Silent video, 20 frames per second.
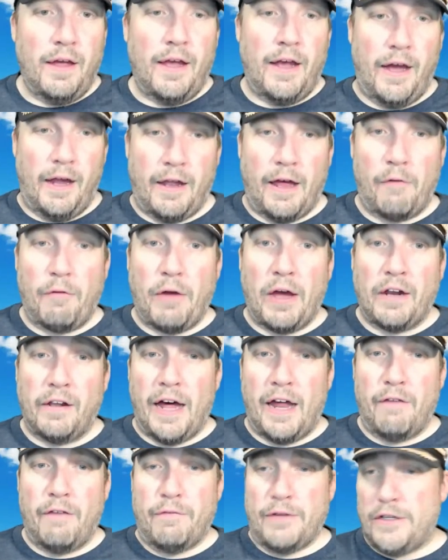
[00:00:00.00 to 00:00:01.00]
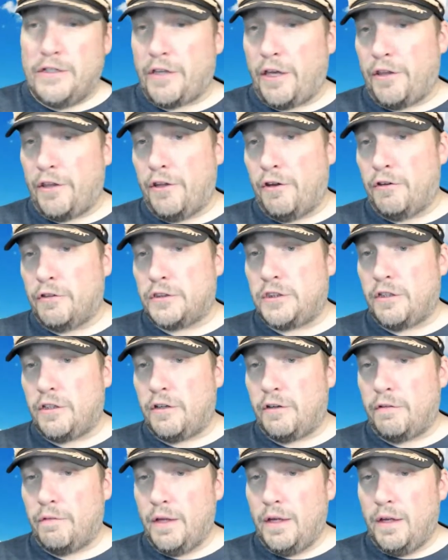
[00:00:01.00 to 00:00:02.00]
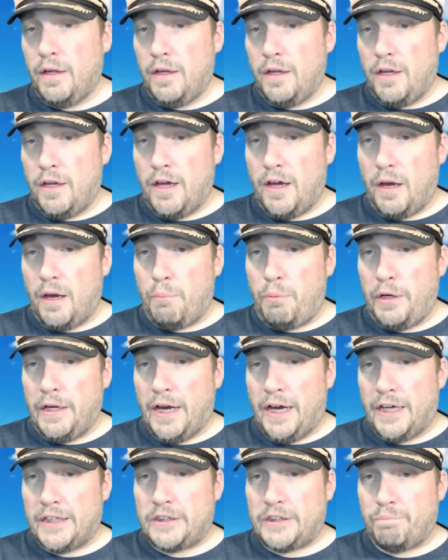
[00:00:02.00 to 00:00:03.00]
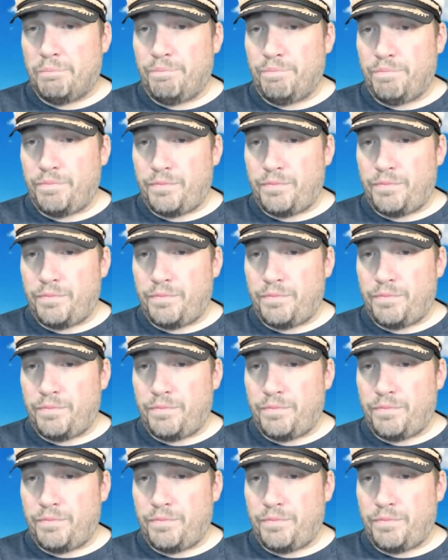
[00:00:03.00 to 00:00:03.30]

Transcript: and I've got a lot of views on those, so pretty awesome.